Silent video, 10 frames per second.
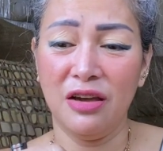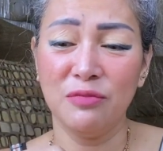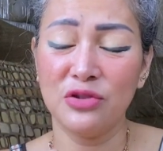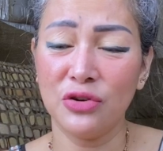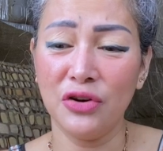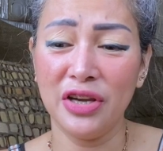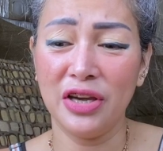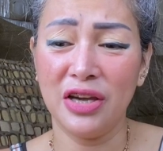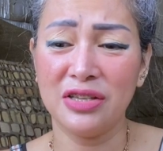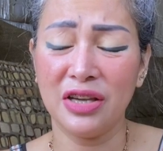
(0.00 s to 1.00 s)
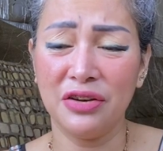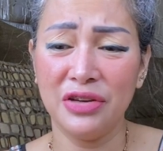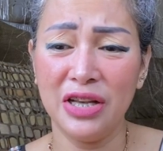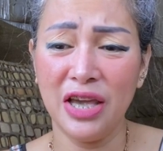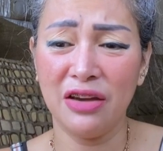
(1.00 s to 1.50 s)
I'm sorry guys, I
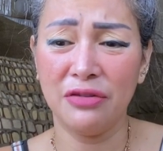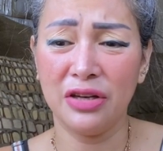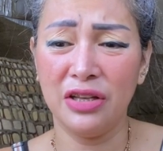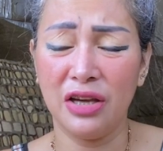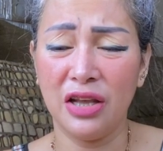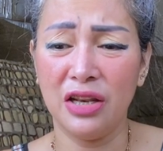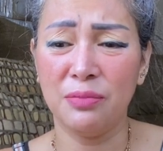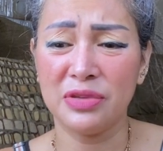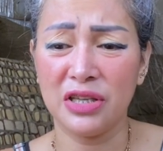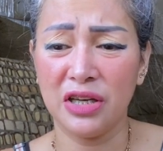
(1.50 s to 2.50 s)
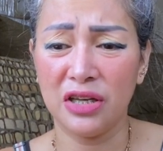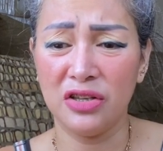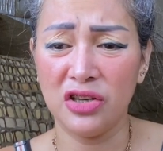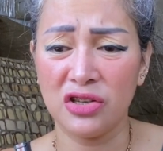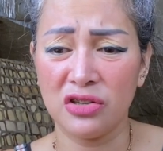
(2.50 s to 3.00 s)
really have a lipstick
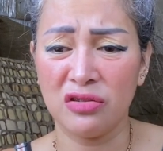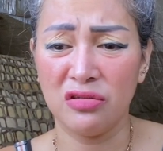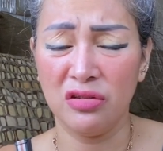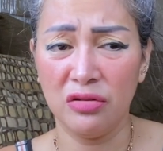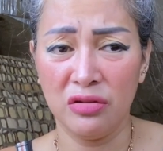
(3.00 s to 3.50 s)
addiction.